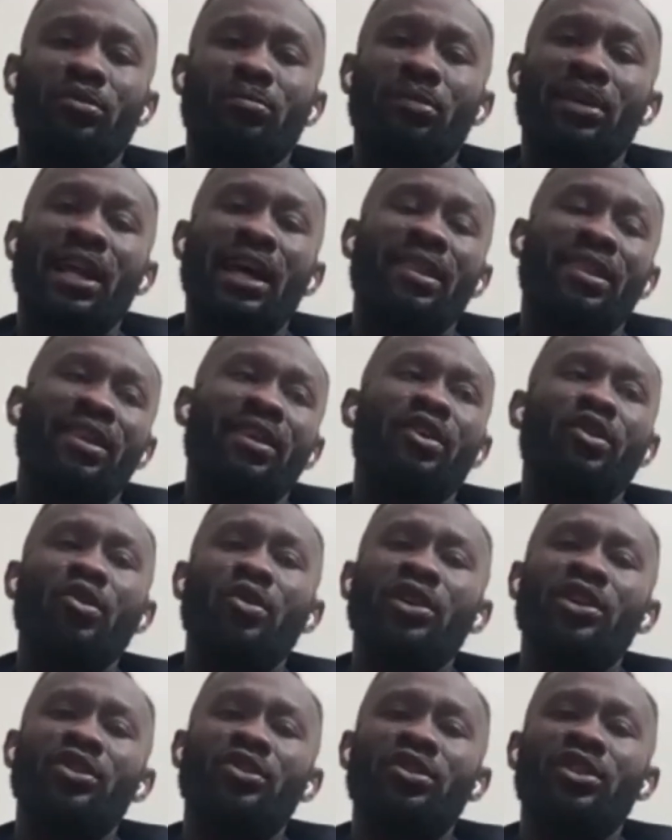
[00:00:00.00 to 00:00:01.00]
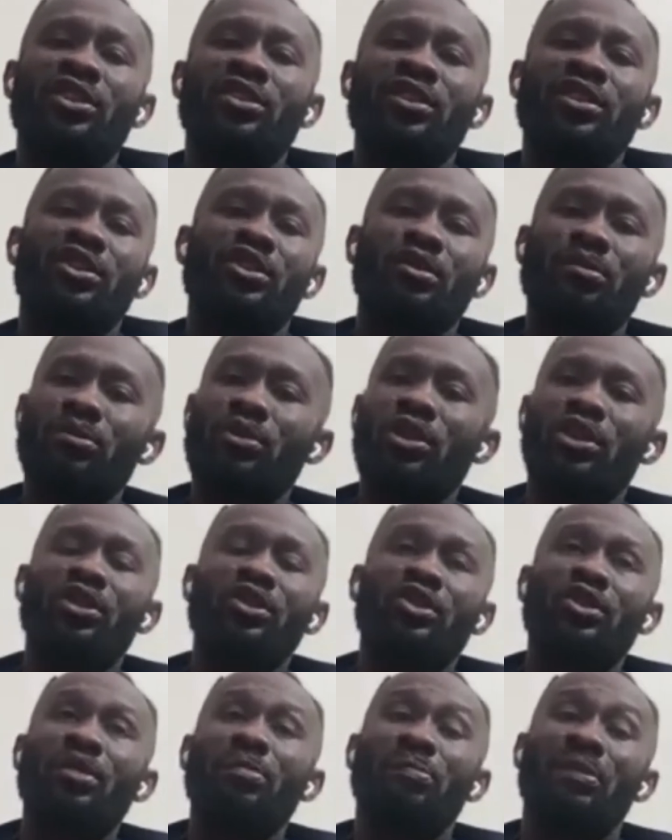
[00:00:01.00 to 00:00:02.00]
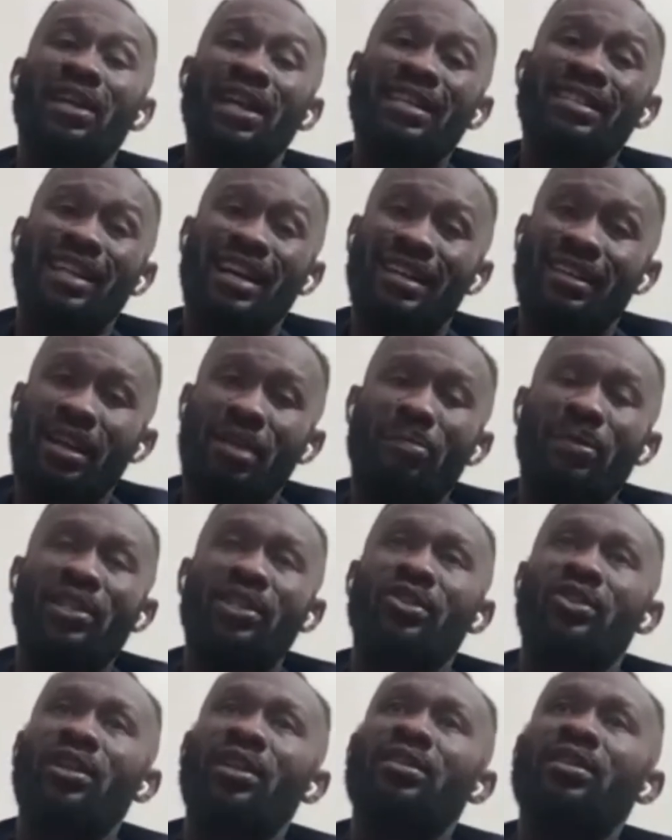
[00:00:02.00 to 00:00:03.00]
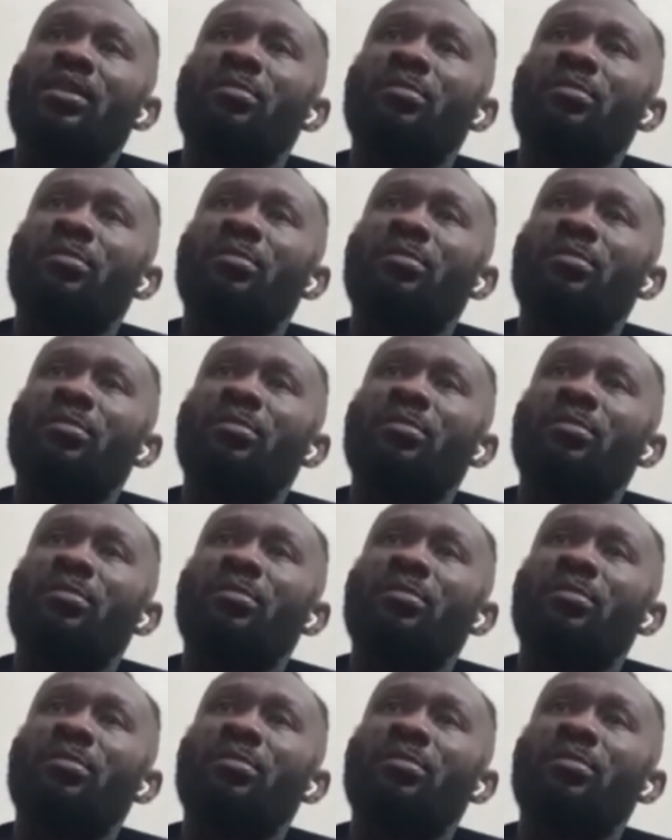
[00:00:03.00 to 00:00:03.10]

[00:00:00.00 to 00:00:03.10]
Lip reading: But I think going into the dressing room, talking to the players at that particular